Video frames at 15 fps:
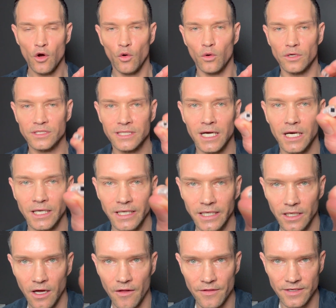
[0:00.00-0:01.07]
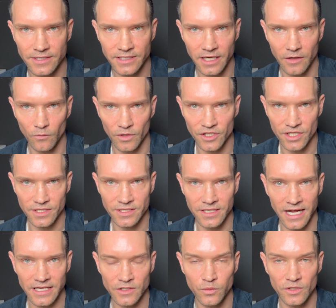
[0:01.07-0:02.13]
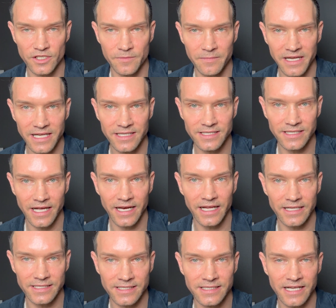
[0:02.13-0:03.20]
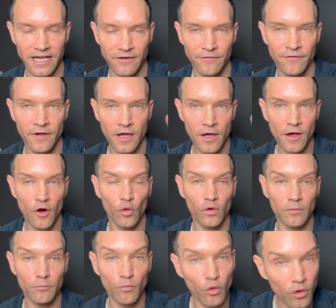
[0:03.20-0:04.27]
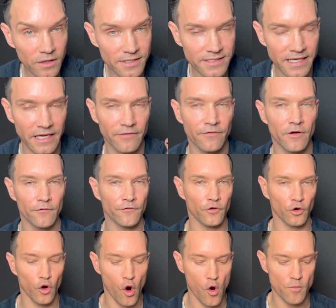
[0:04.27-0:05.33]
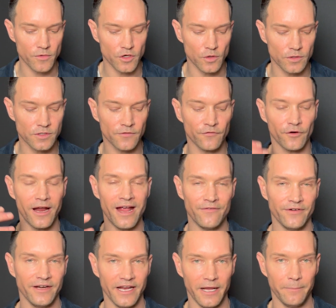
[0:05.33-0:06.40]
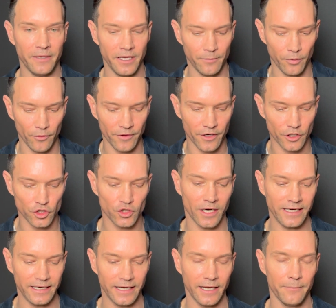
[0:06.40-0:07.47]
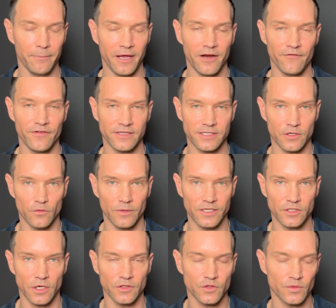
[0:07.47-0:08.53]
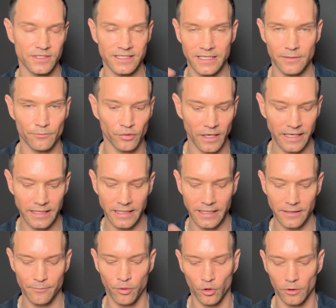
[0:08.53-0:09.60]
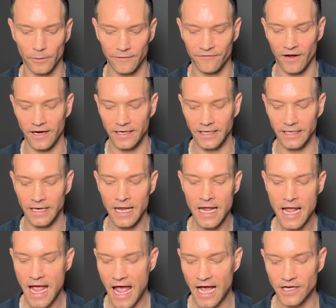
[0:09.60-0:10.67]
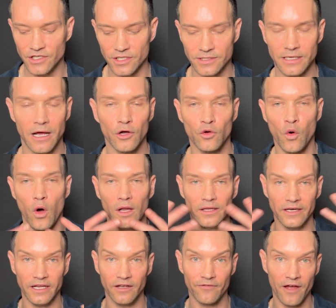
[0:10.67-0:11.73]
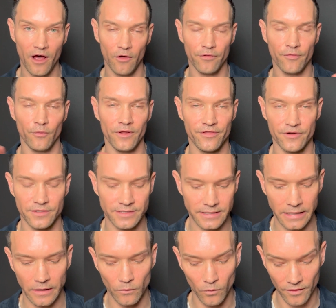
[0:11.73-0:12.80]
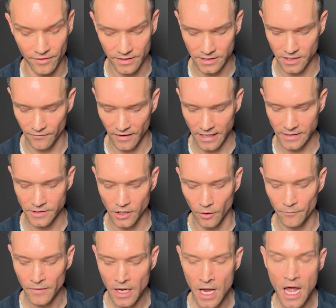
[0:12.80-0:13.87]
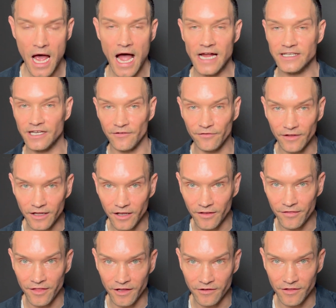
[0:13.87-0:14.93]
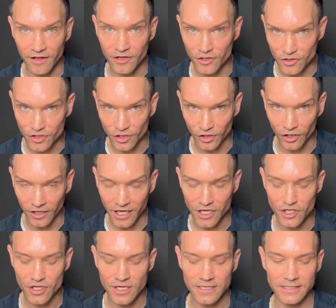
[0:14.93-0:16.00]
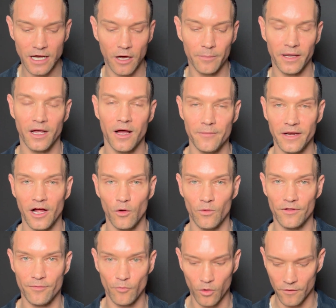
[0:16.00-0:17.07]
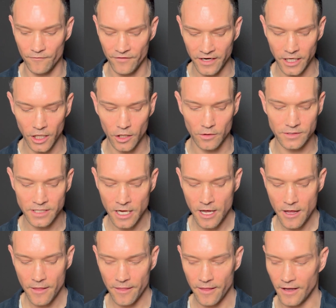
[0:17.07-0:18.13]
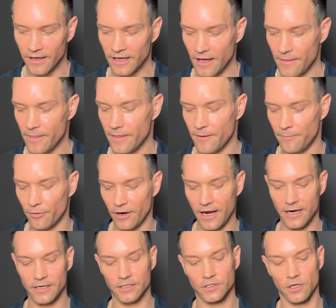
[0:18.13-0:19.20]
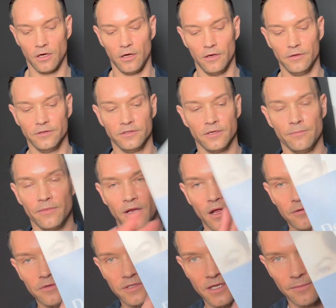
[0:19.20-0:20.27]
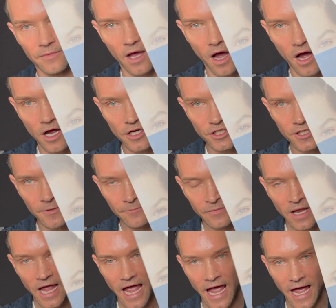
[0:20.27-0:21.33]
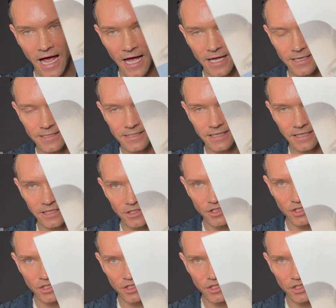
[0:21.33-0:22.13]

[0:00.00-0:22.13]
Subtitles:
or tugging on the skin, which is nice, which means that it's safe, or more safe for home use for everyday people that are trying to get benefits and results with skin brightening, pore refining, and just quality of health with their skin with this device. So I definitely think that you should look into this. I'll be coming out with more videos. Again, the brand is called Demnage, and it's